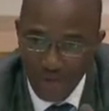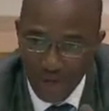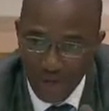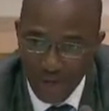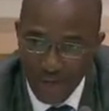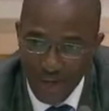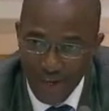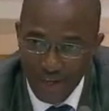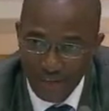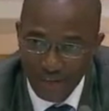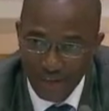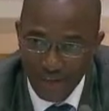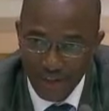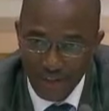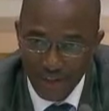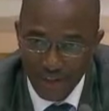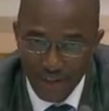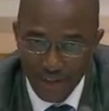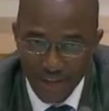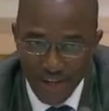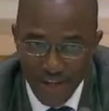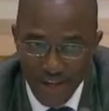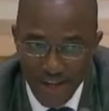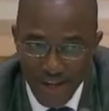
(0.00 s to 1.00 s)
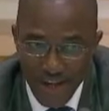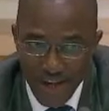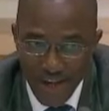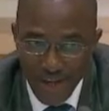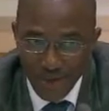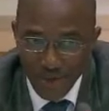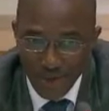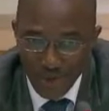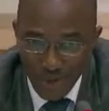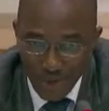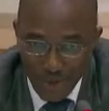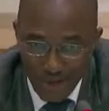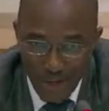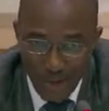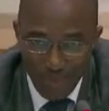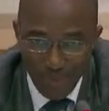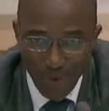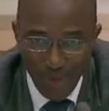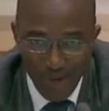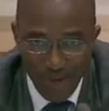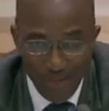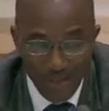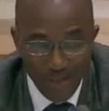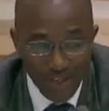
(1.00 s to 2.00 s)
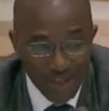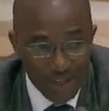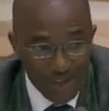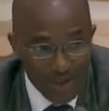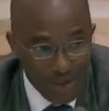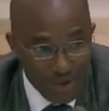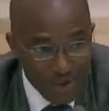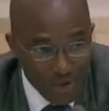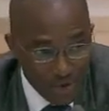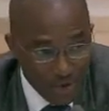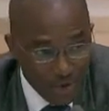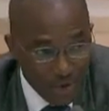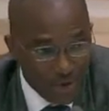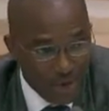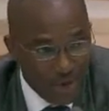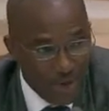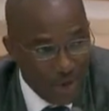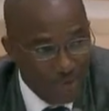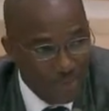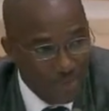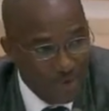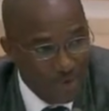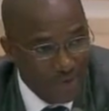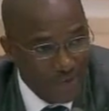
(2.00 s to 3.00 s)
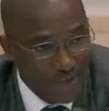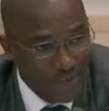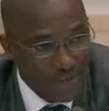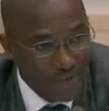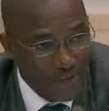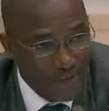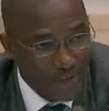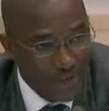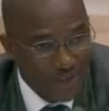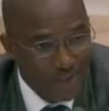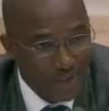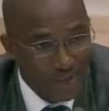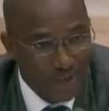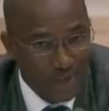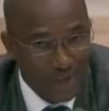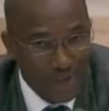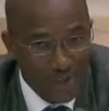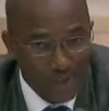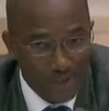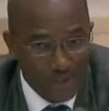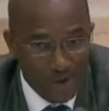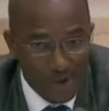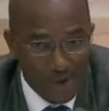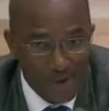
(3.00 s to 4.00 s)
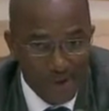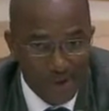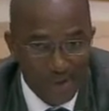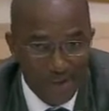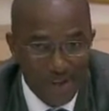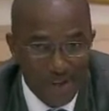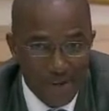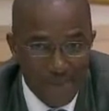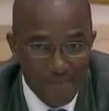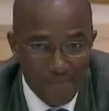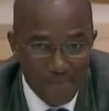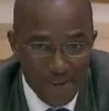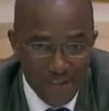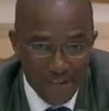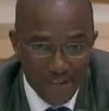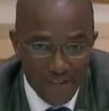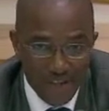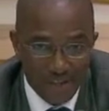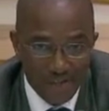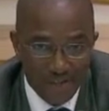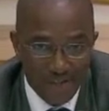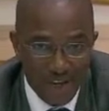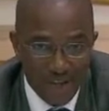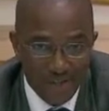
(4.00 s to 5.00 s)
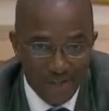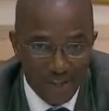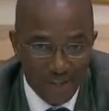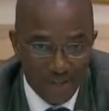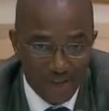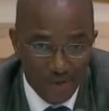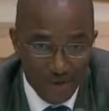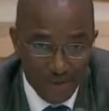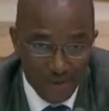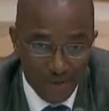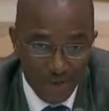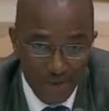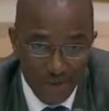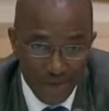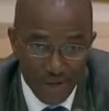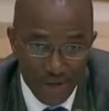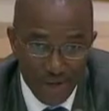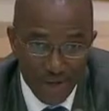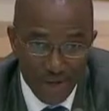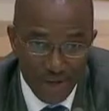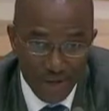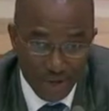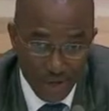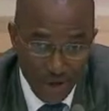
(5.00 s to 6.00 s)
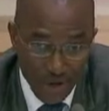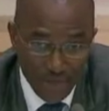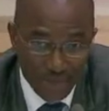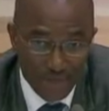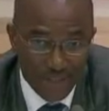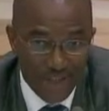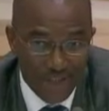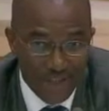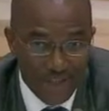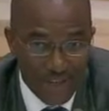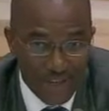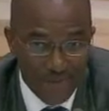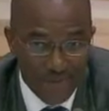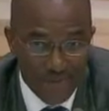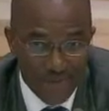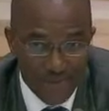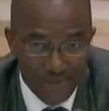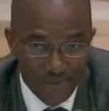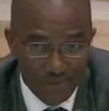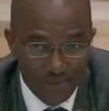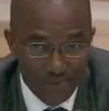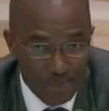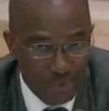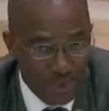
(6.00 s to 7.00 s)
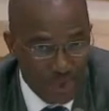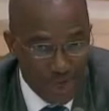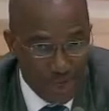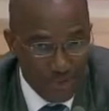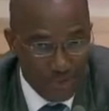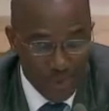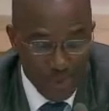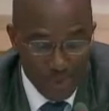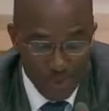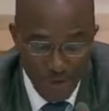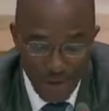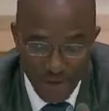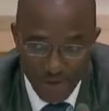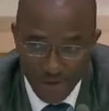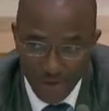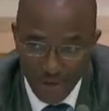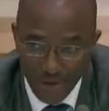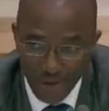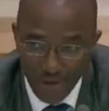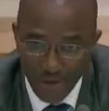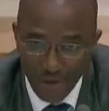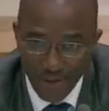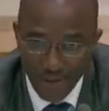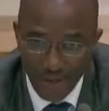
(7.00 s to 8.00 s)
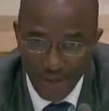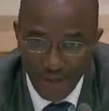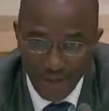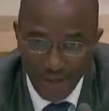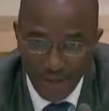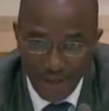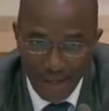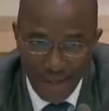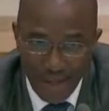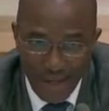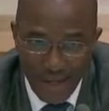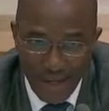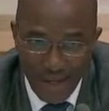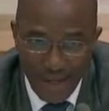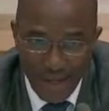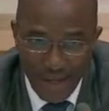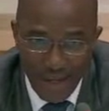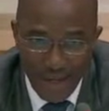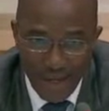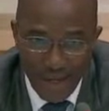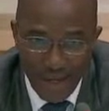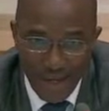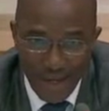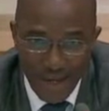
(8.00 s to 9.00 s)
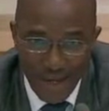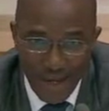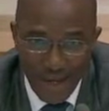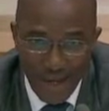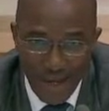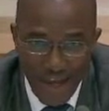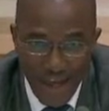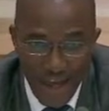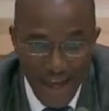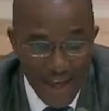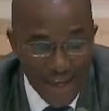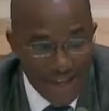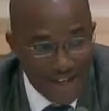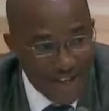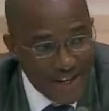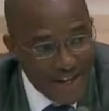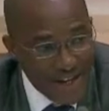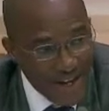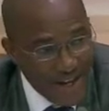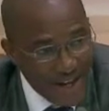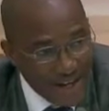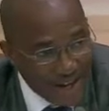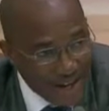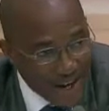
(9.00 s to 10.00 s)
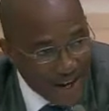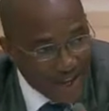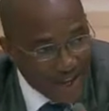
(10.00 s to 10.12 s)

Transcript: seek to strike a balance between all issues of eradicating poverty and managing it, providing services for people,